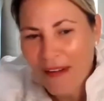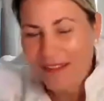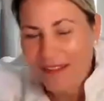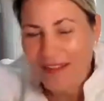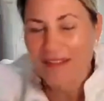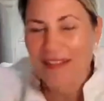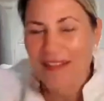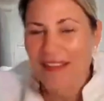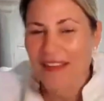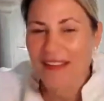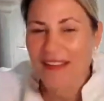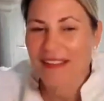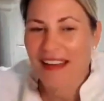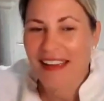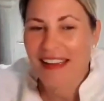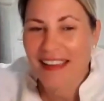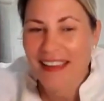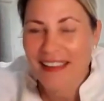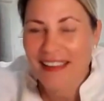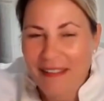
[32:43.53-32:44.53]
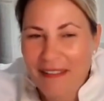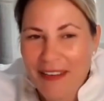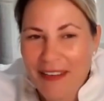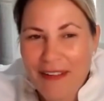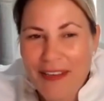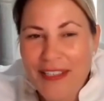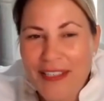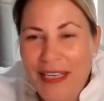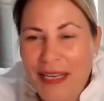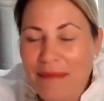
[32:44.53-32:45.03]
agree with you. I agree.
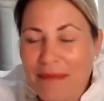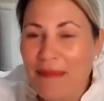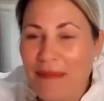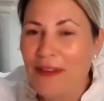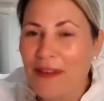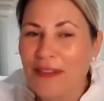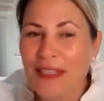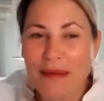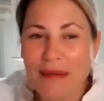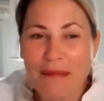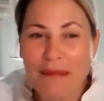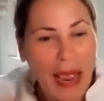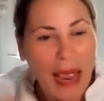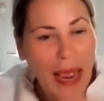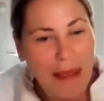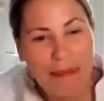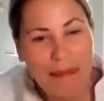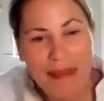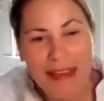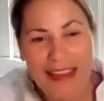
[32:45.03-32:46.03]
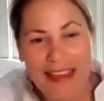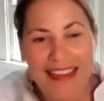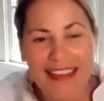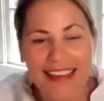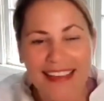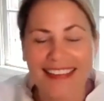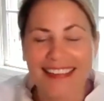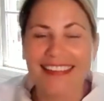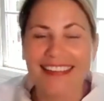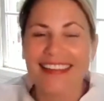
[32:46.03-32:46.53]
You seem happy
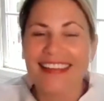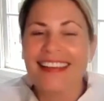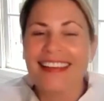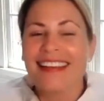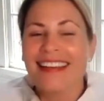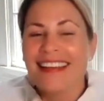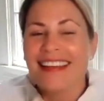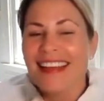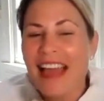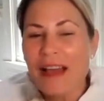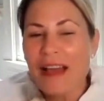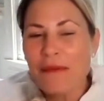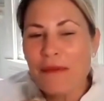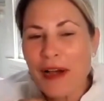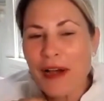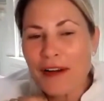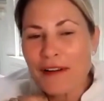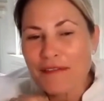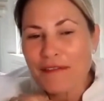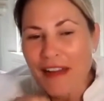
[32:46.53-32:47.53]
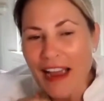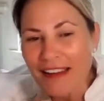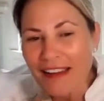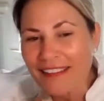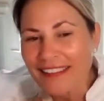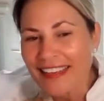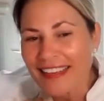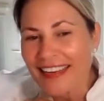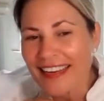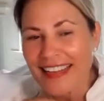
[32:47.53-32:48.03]
and
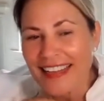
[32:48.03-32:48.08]
well-rounded.